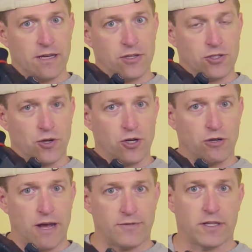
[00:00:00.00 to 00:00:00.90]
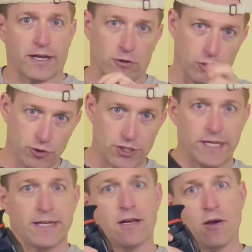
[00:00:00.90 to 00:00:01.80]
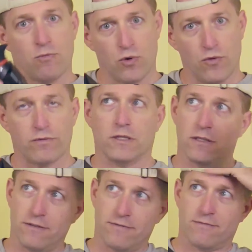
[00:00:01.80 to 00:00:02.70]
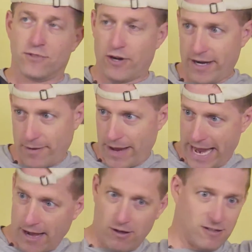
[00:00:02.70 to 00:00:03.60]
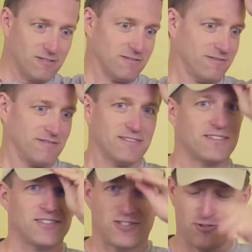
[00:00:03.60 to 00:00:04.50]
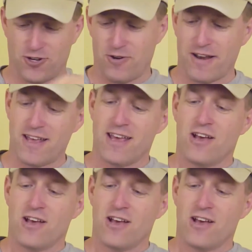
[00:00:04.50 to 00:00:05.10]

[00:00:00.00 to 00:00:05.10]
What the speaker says: So you don't have to like loosen it, move, sorry, I got my hat, oh, still turn around.